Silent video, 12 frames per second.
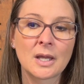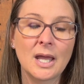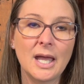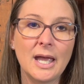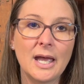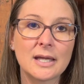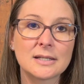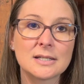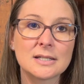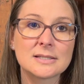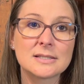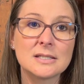And
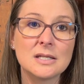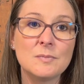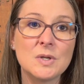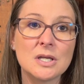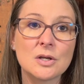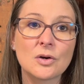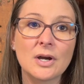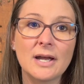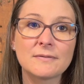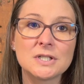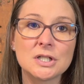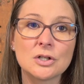CB
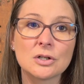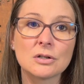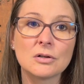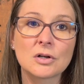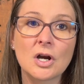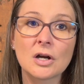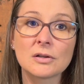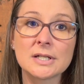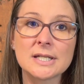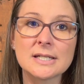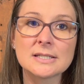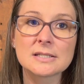Crafty Girl, Carla
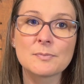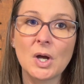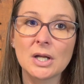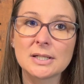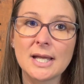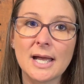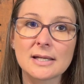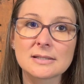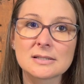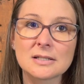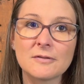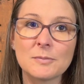Knits
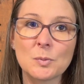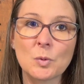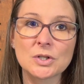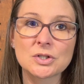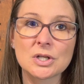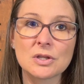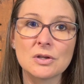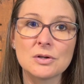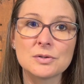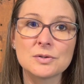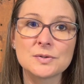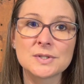podcast. I've been watching
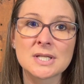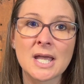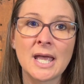those.